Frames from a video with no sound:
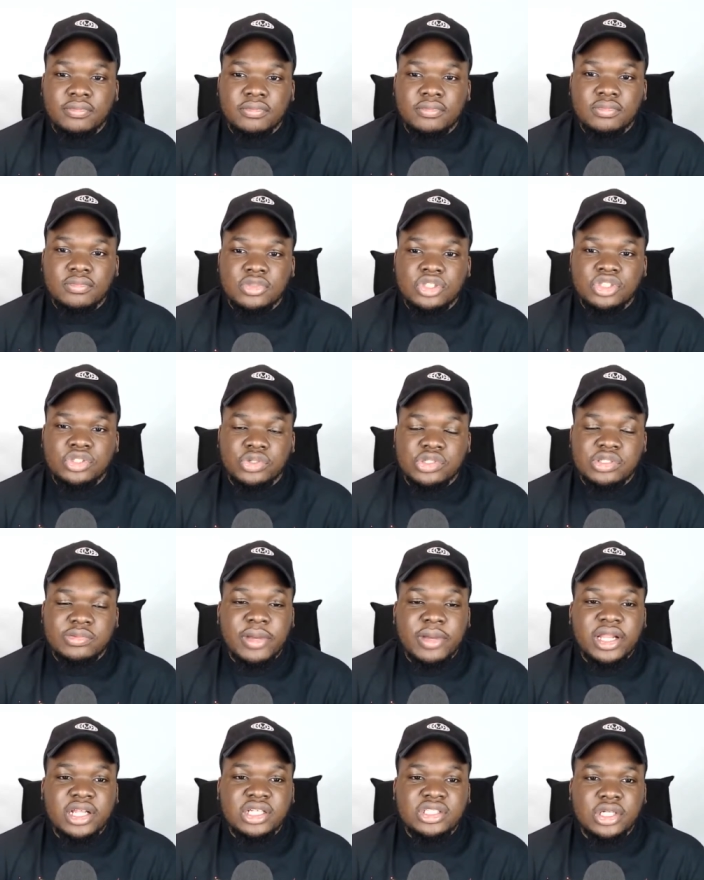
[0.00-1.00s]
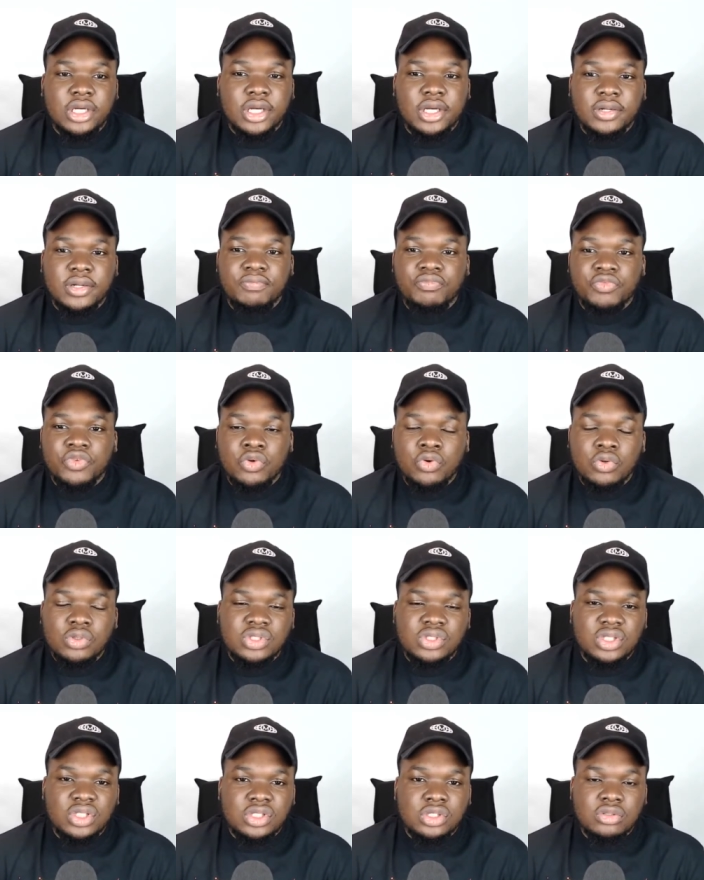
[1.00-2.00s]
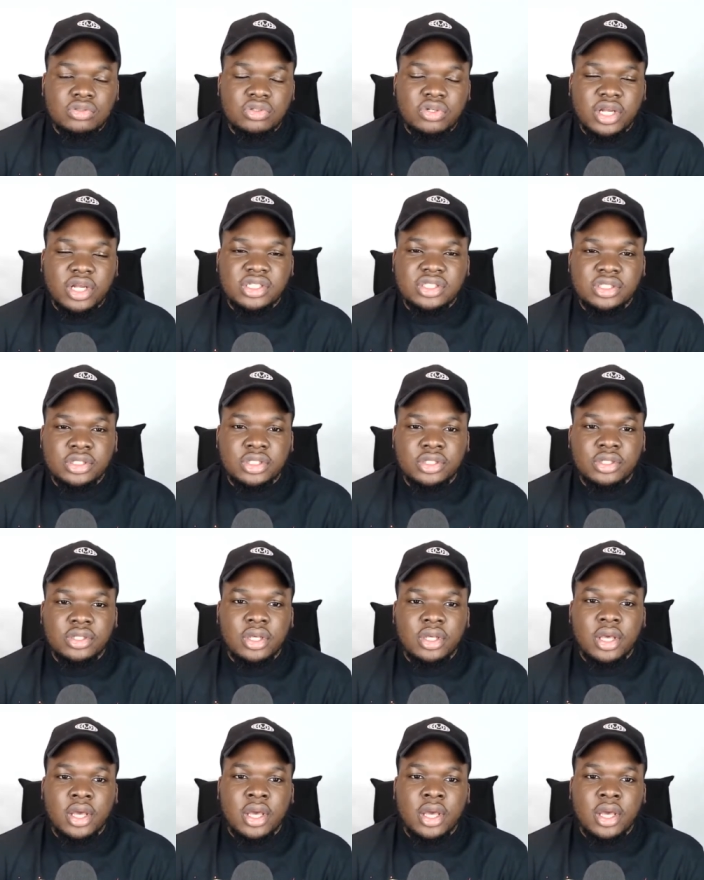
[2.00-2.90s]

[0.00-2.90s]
Sean's manager, caused a distraction.